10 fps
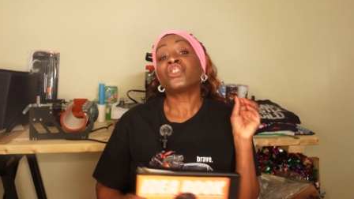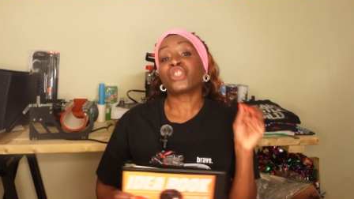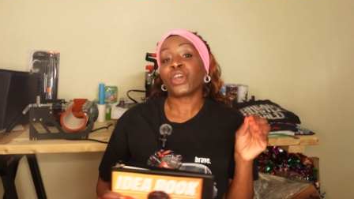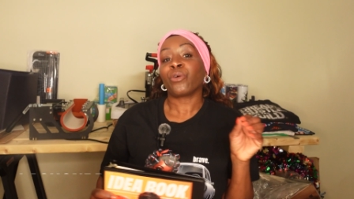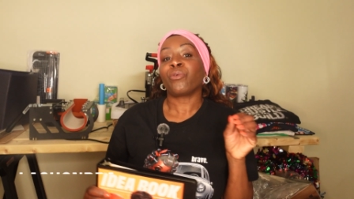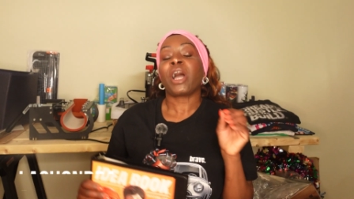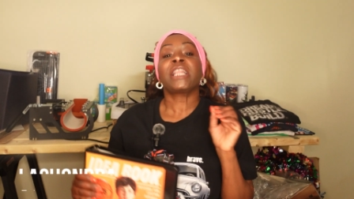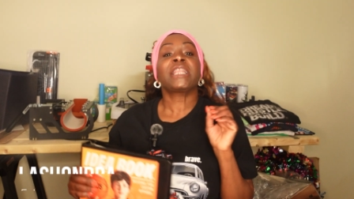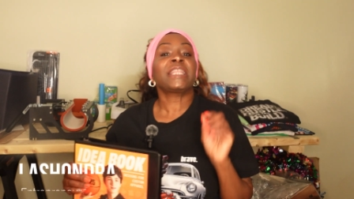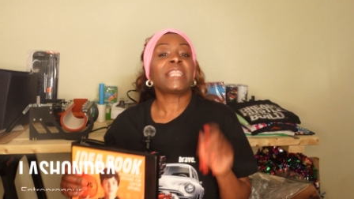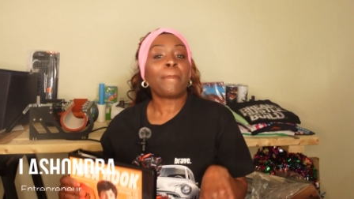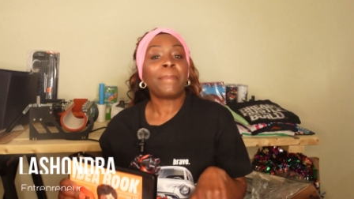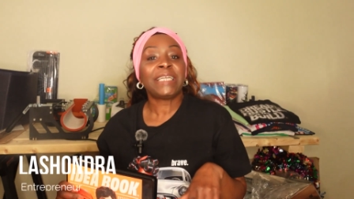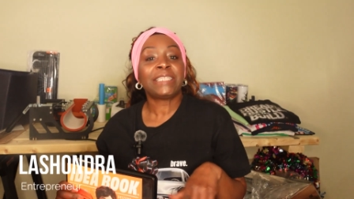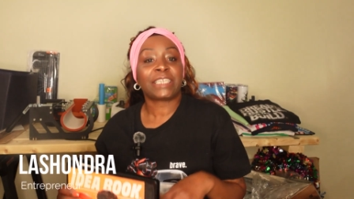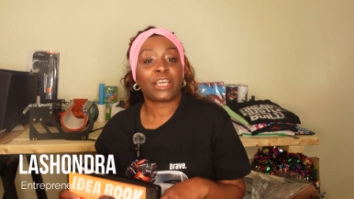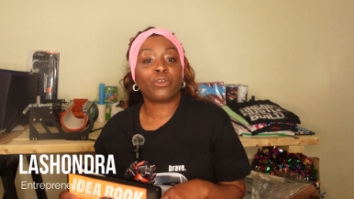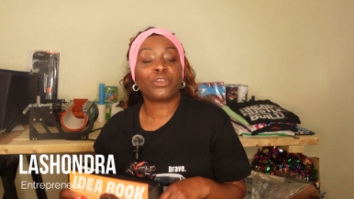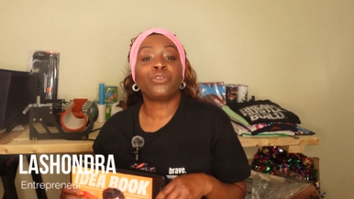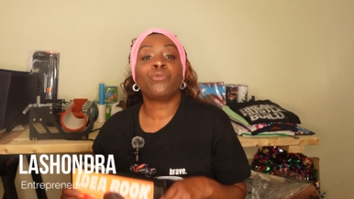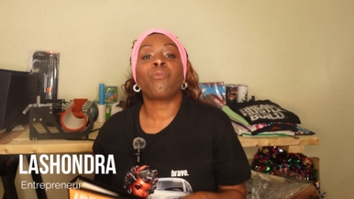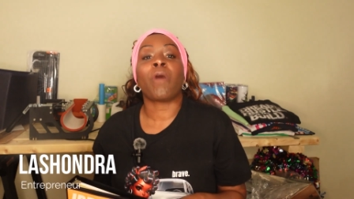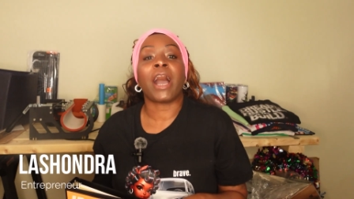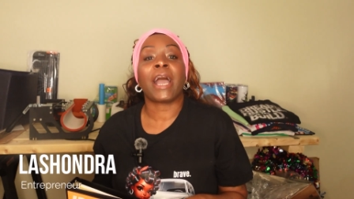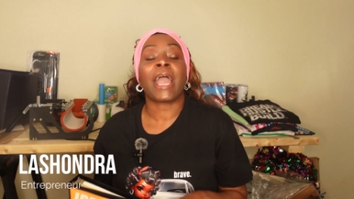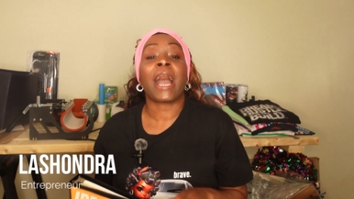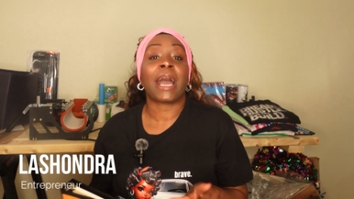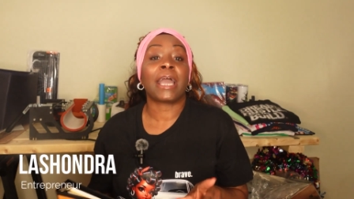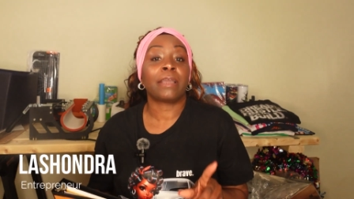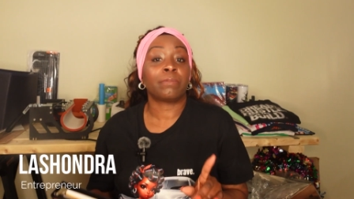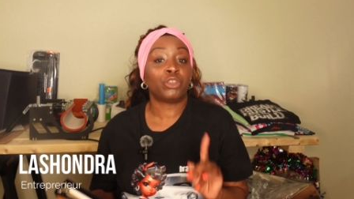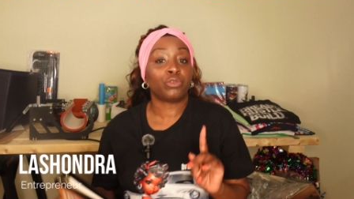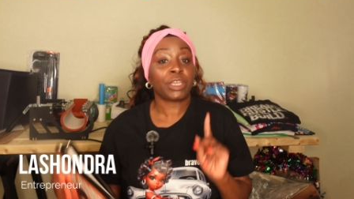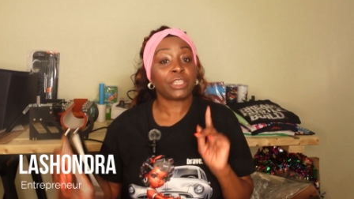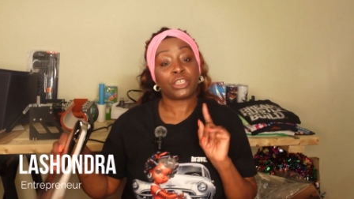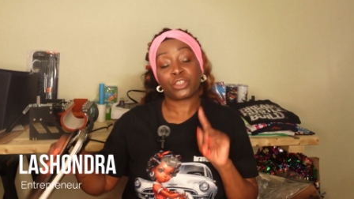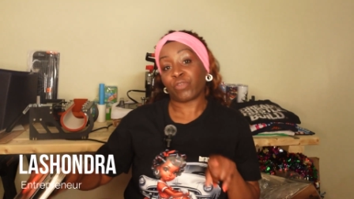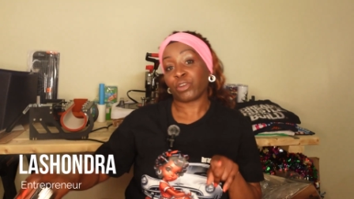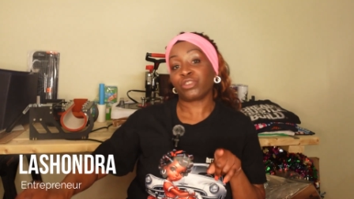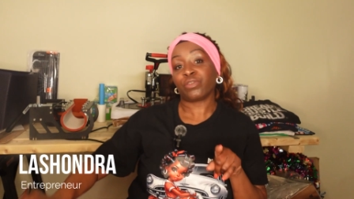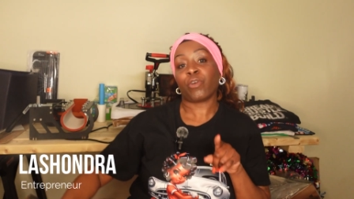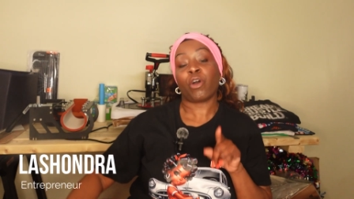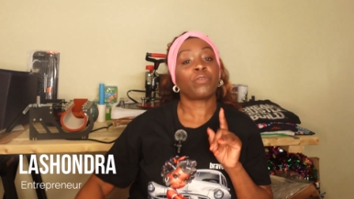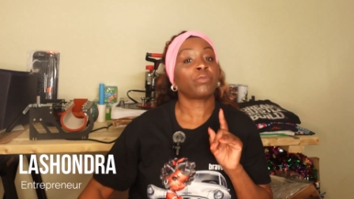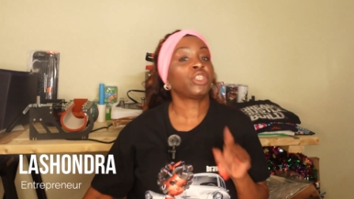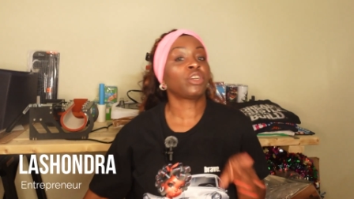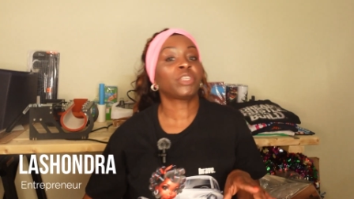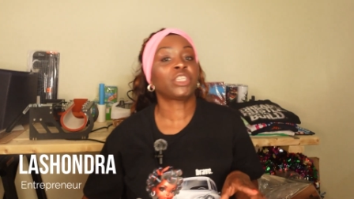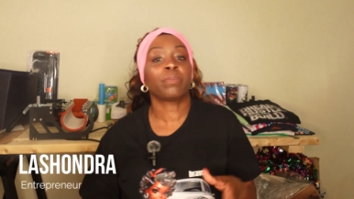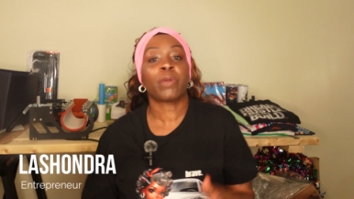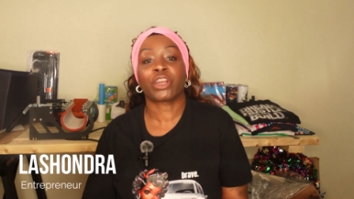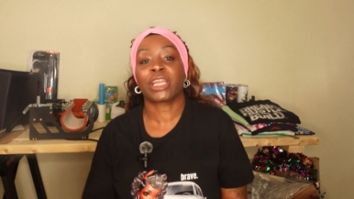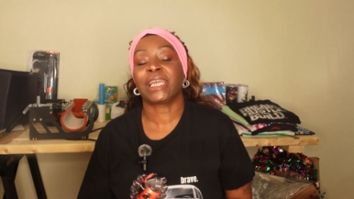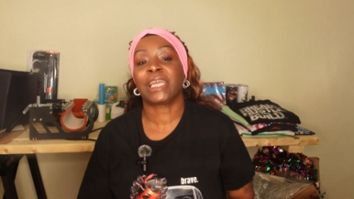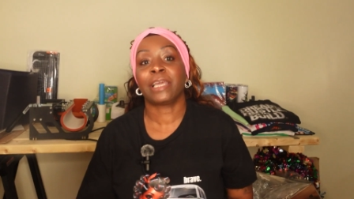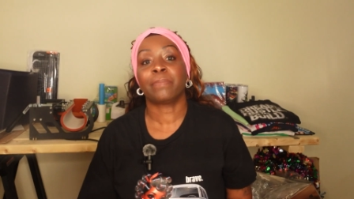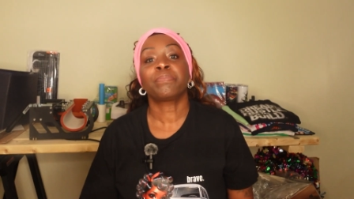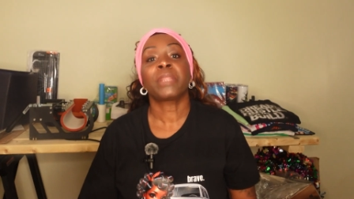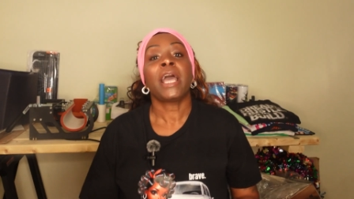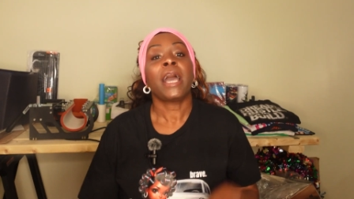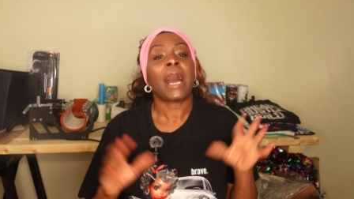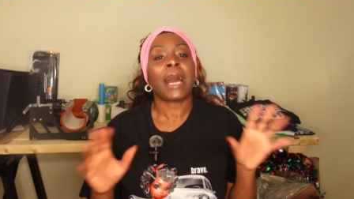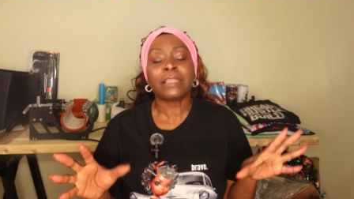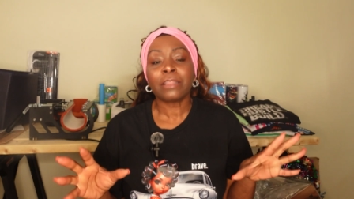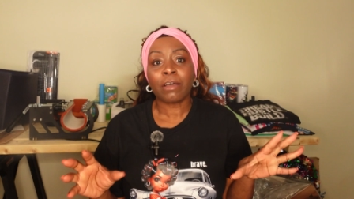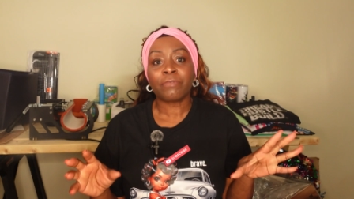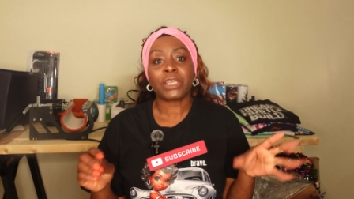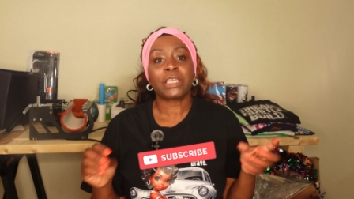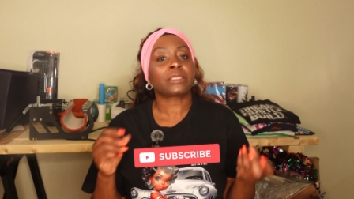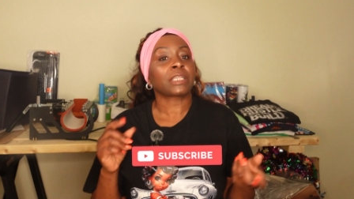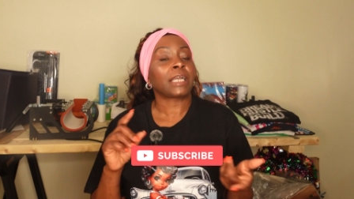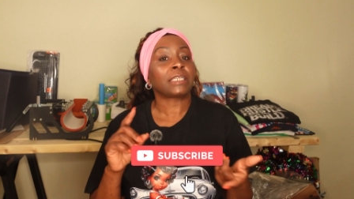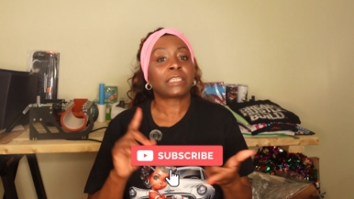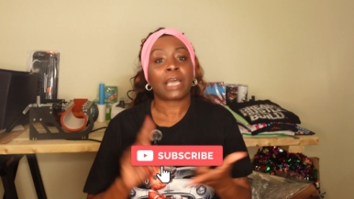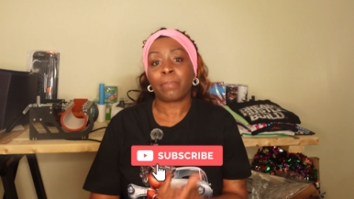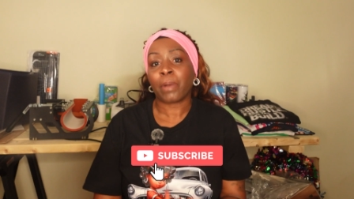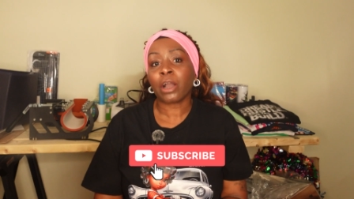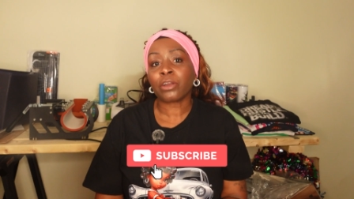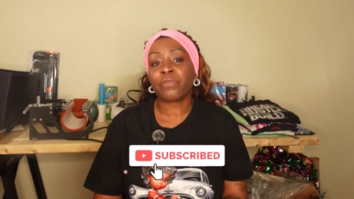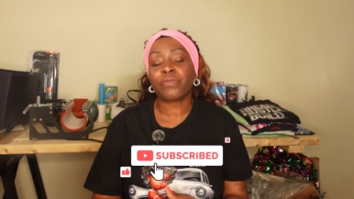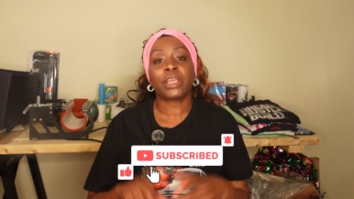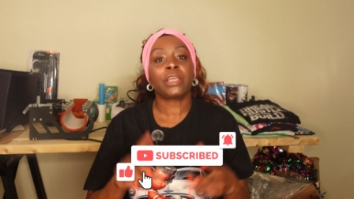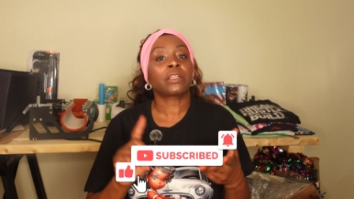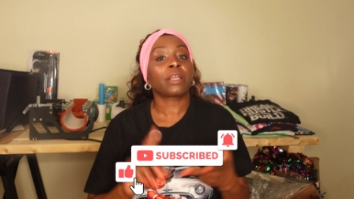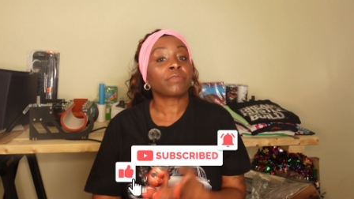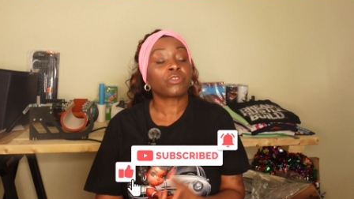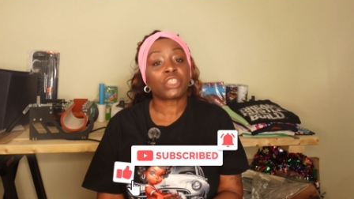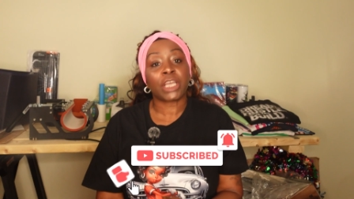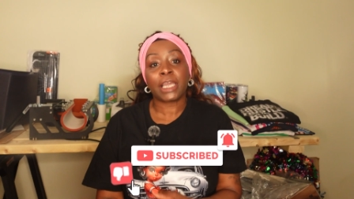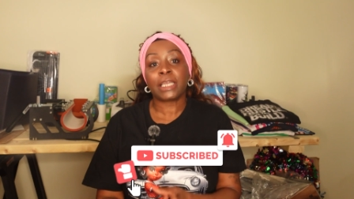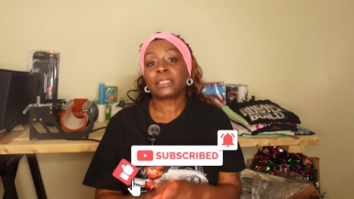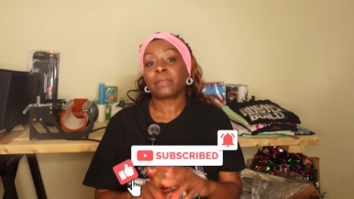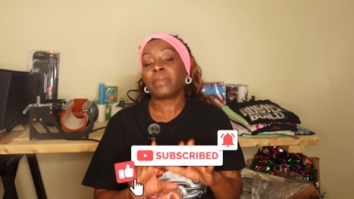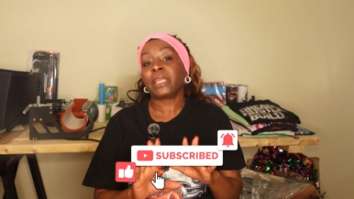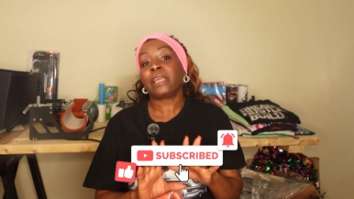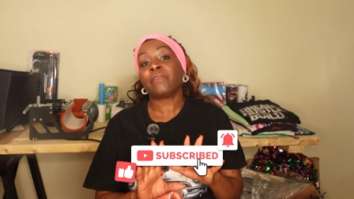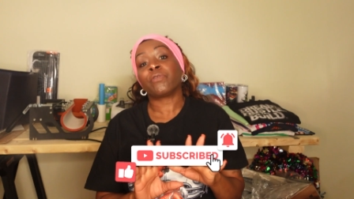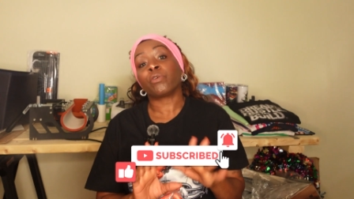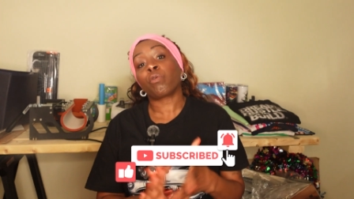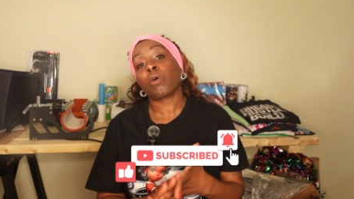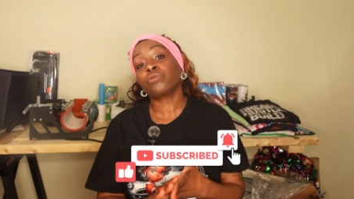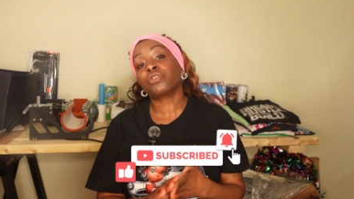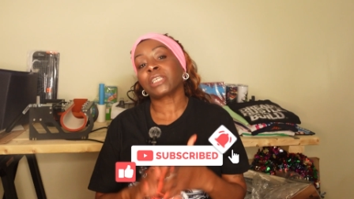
So let me tell you why I am doing this. First of all, before we jump into the marketing kit, I love things like typography, clever sayings, and meaningful quotes.